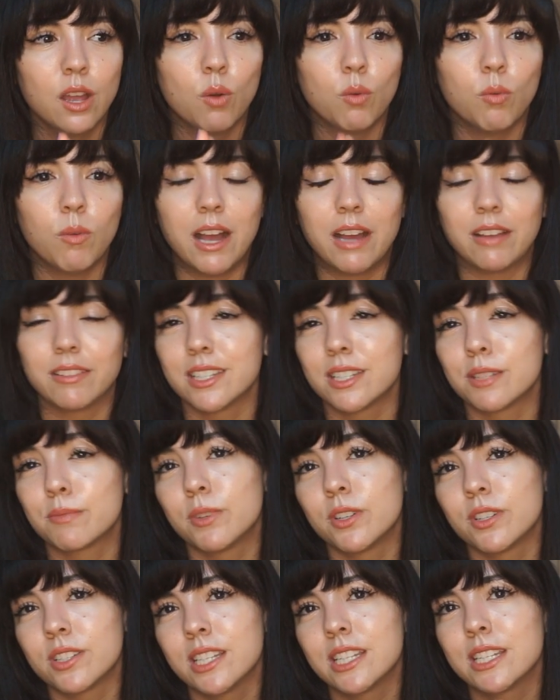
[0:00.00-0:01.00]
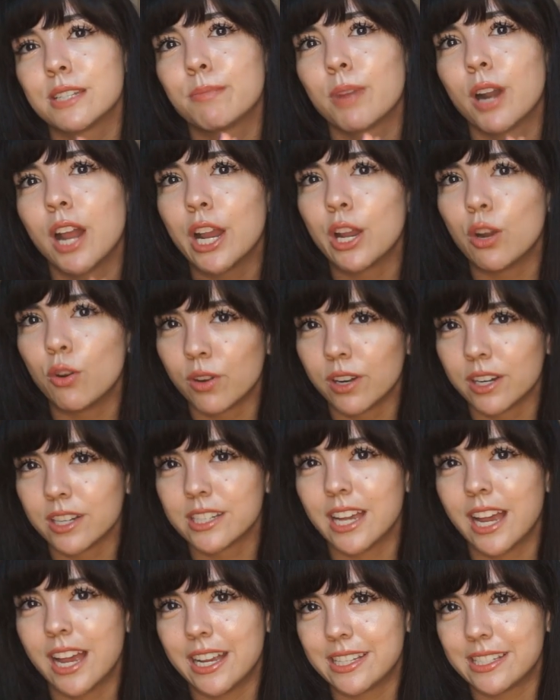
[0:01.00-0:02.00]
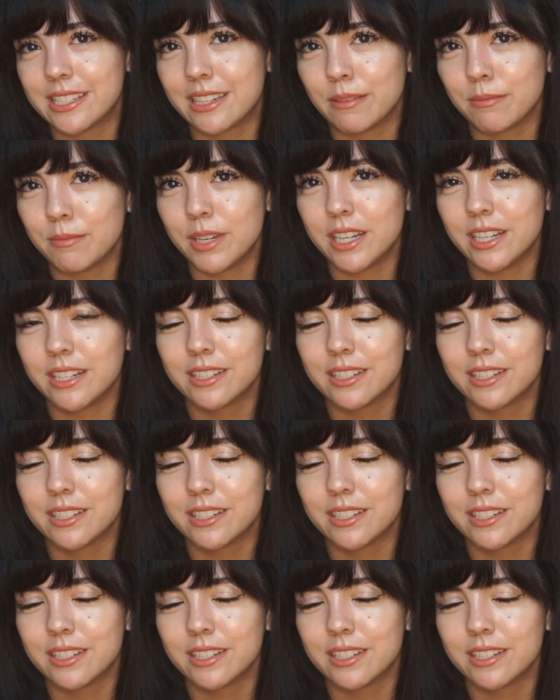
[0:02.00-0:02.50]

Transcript: wow, this person's prioritizing me.